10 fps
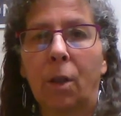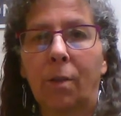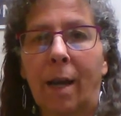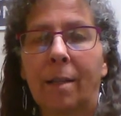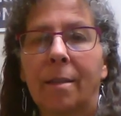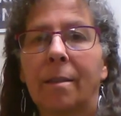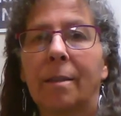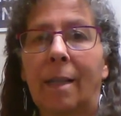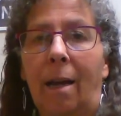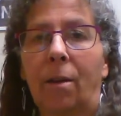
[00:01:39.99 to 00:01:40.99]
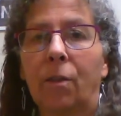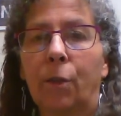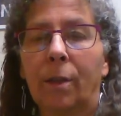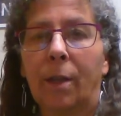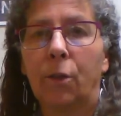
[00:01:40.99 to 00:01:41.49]
correct sound
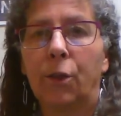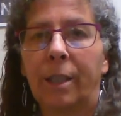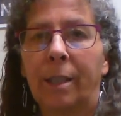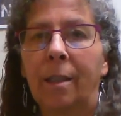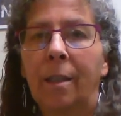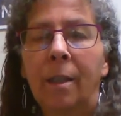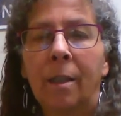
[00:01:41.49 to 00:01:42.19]
for letter G.